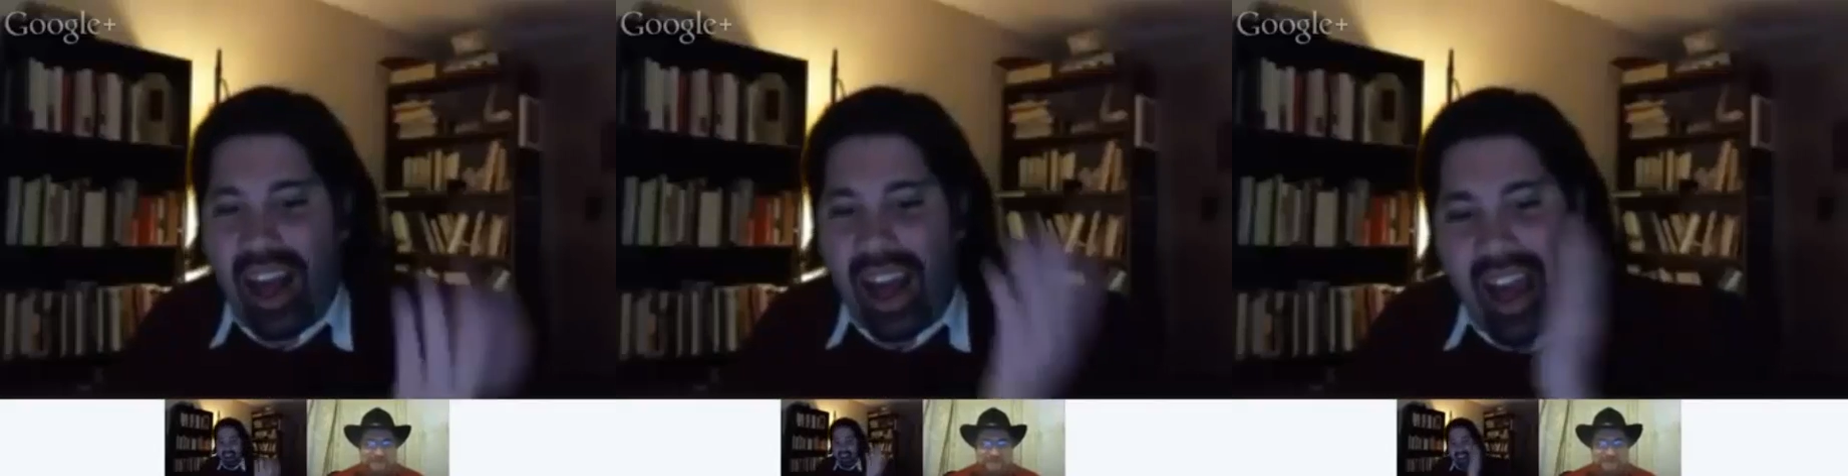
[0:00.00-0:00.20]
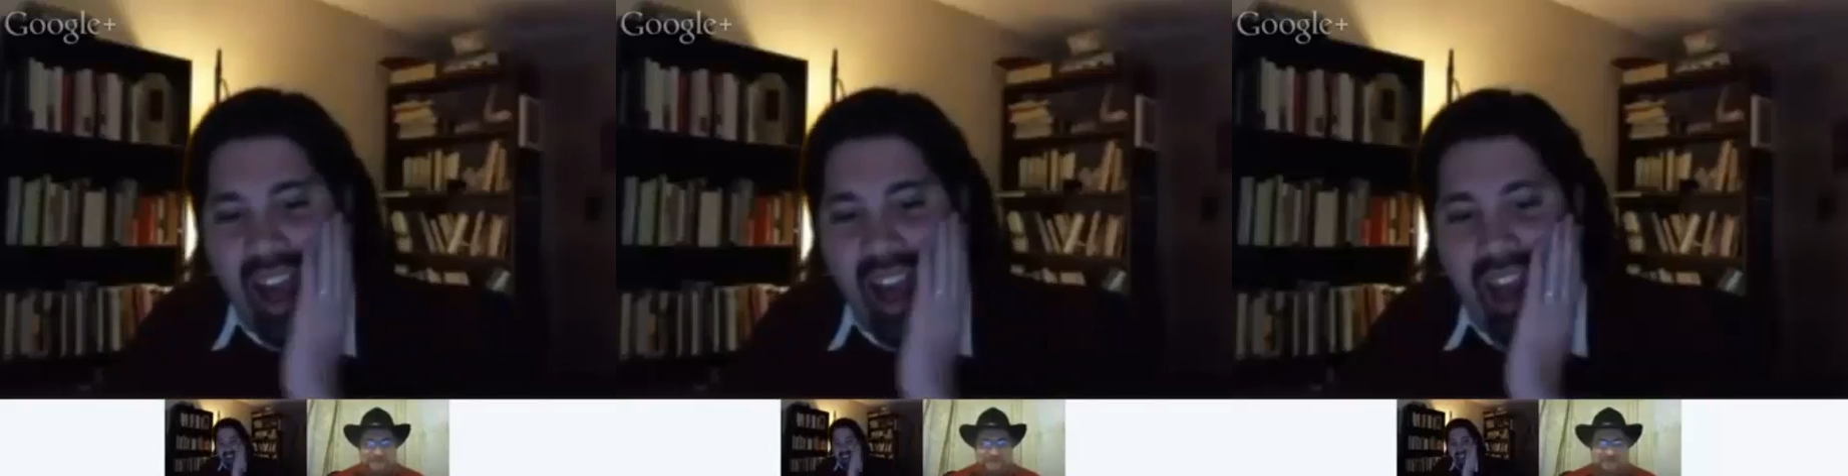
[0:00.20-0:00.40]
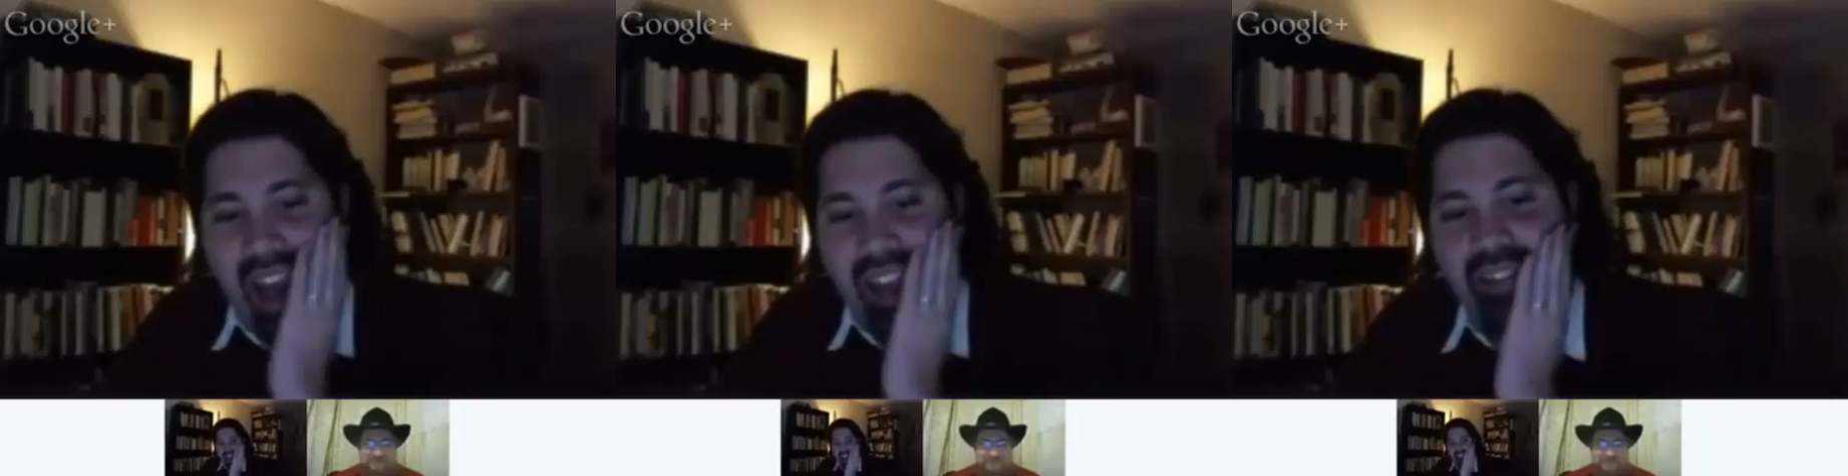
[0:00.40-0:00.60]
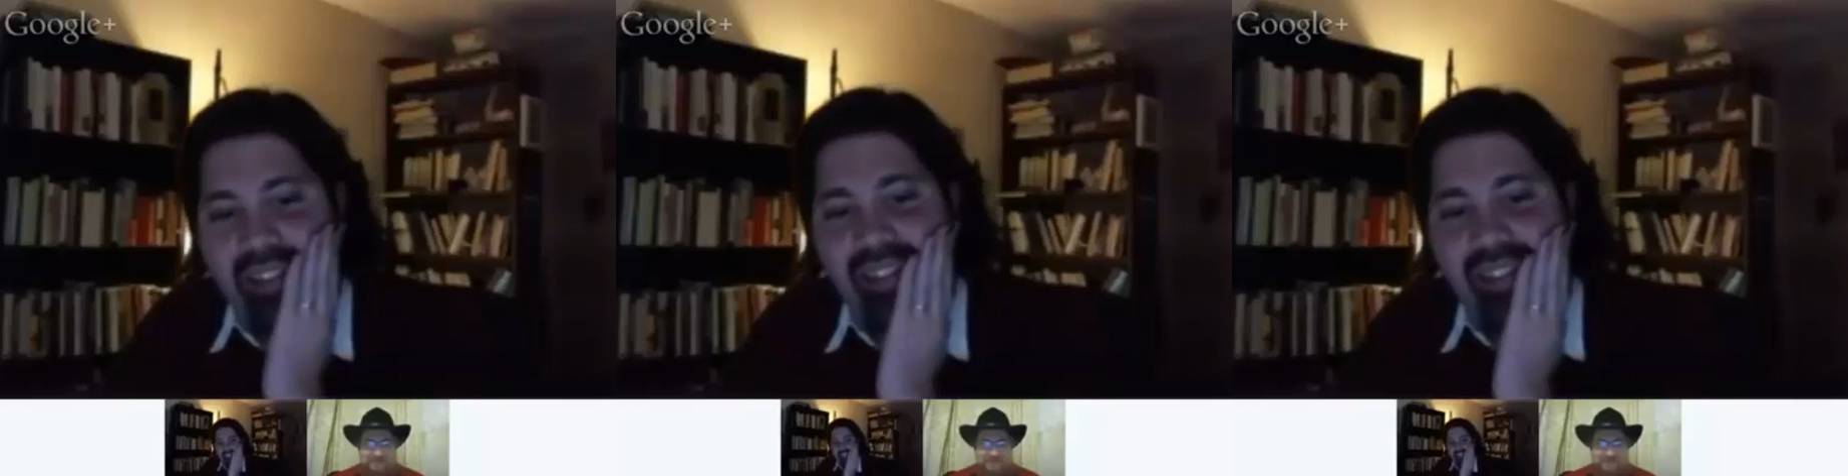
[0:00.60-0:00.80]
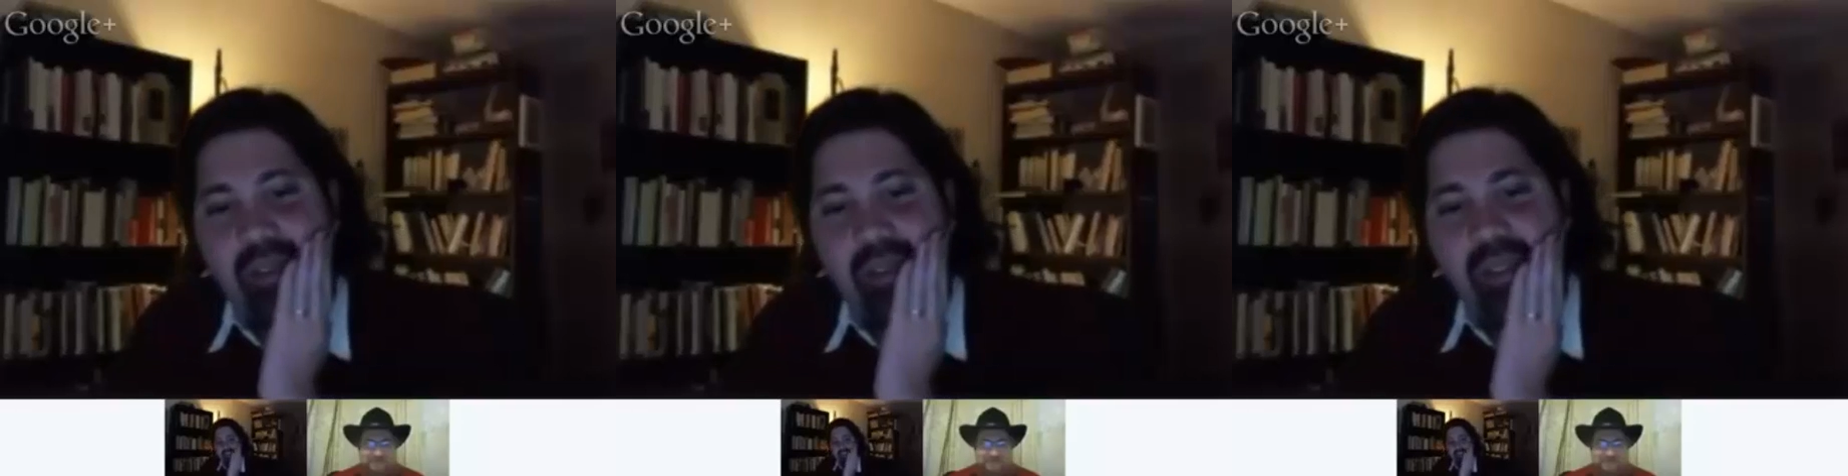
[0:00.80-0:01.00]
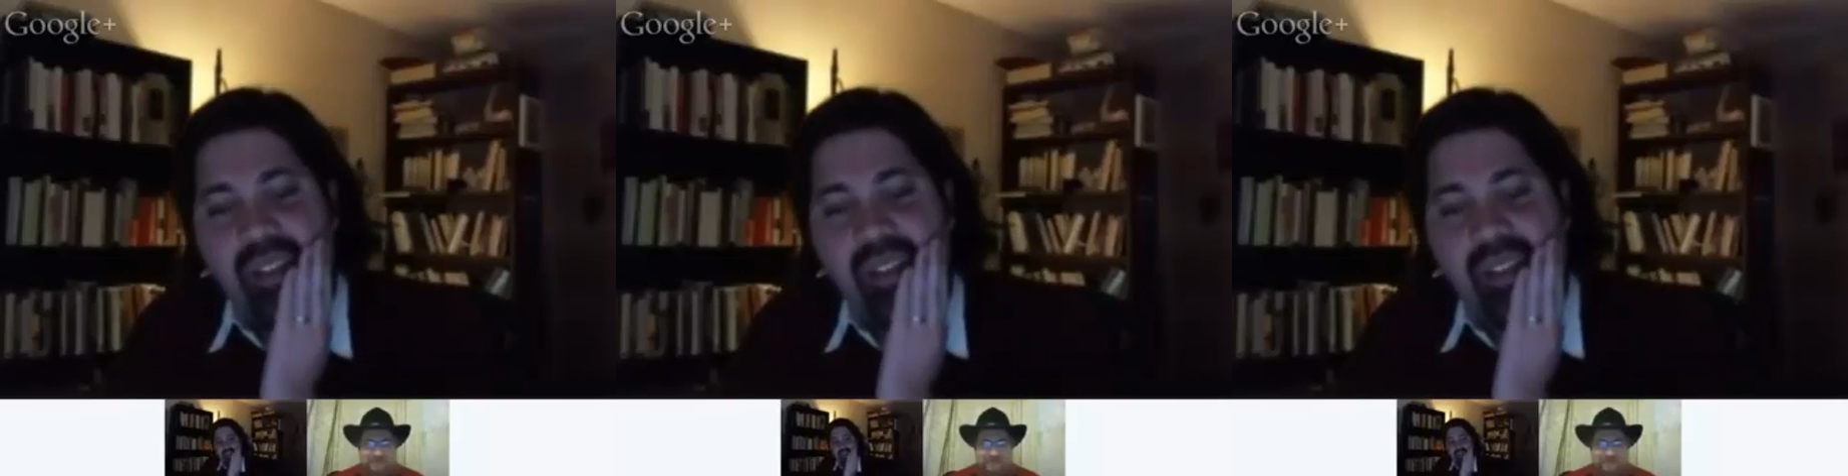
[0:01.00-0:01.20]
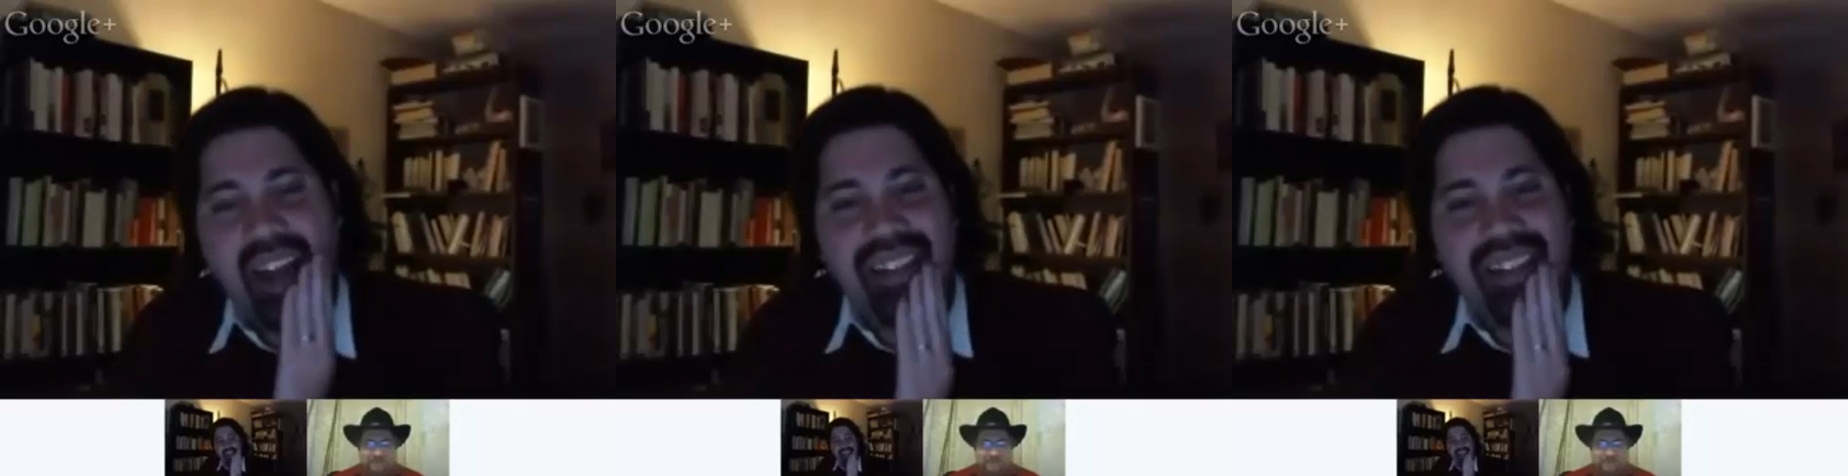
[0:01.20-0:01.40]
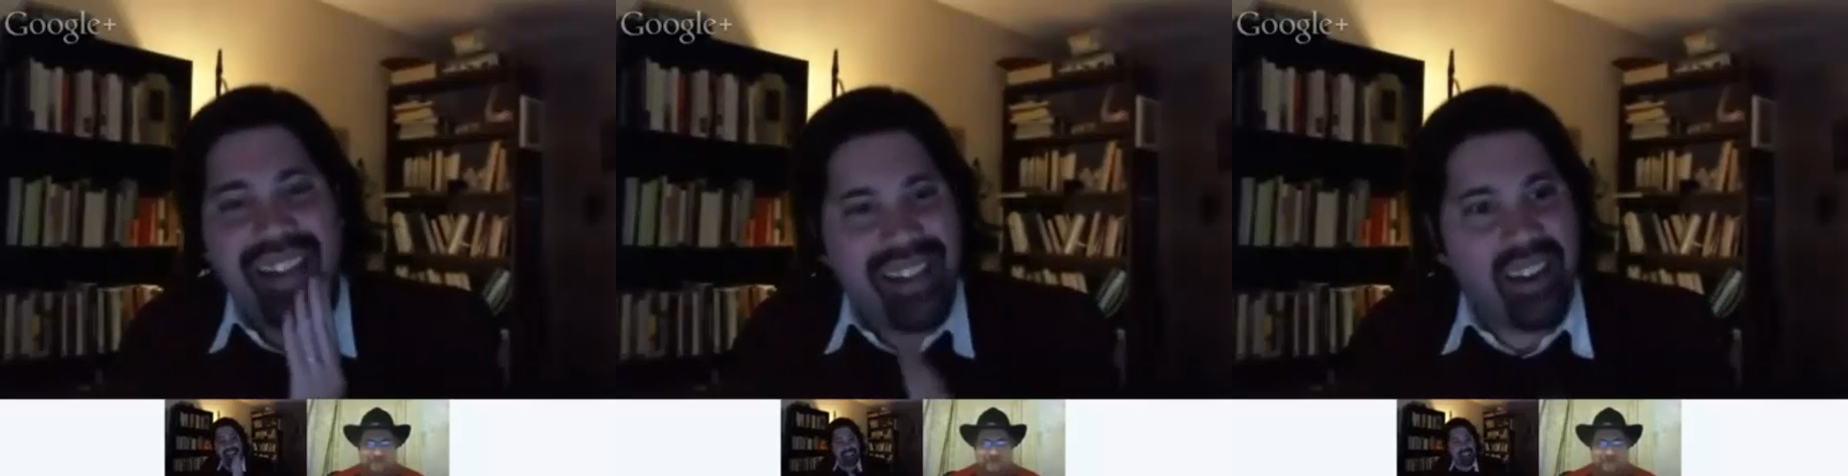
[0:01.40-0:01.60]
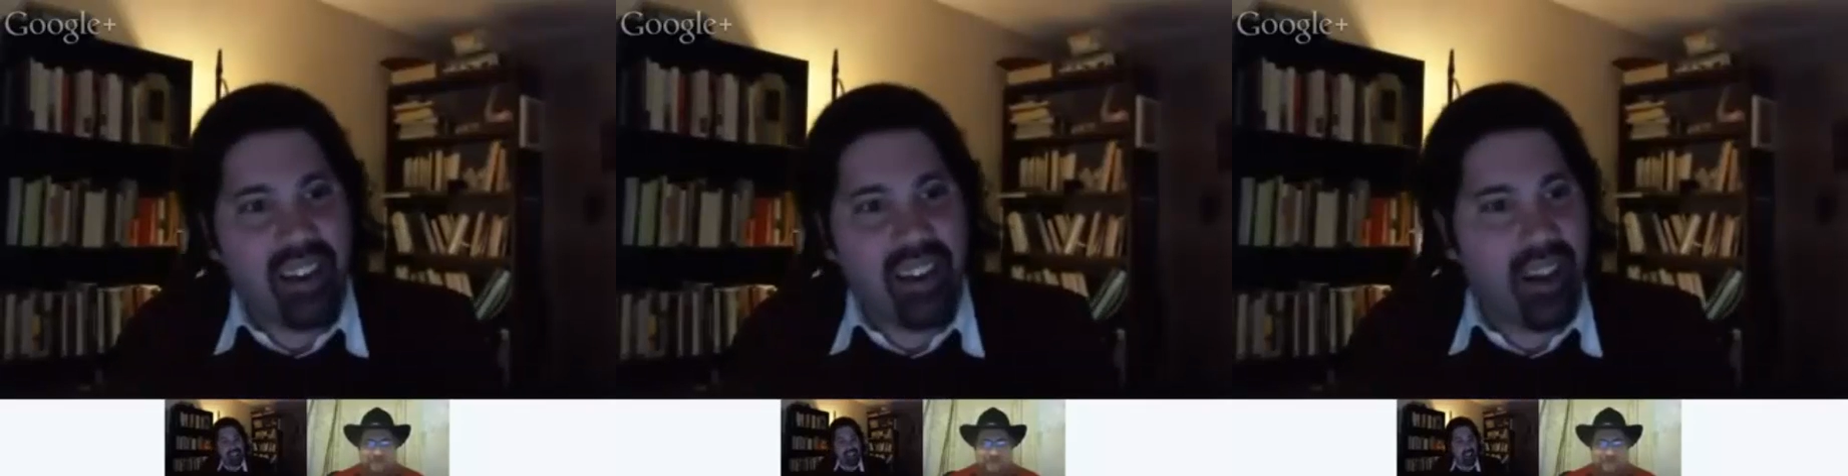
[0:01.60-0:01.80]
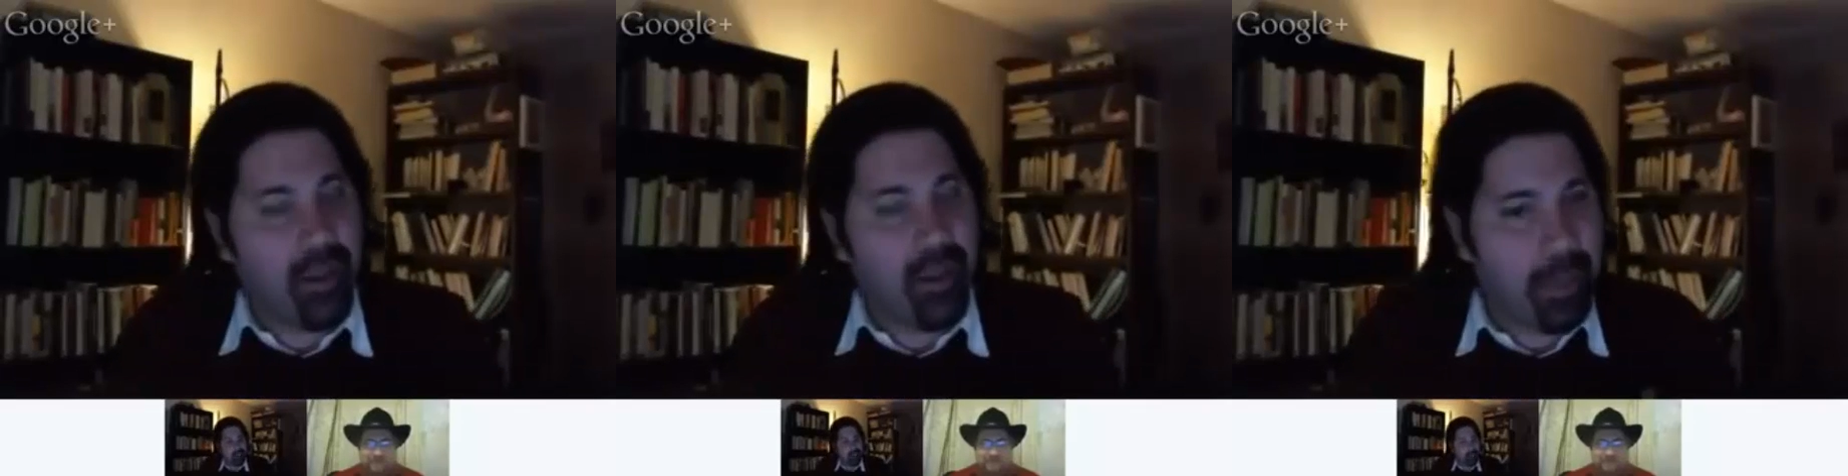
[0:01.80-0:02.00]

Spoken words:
Yeah, and they did,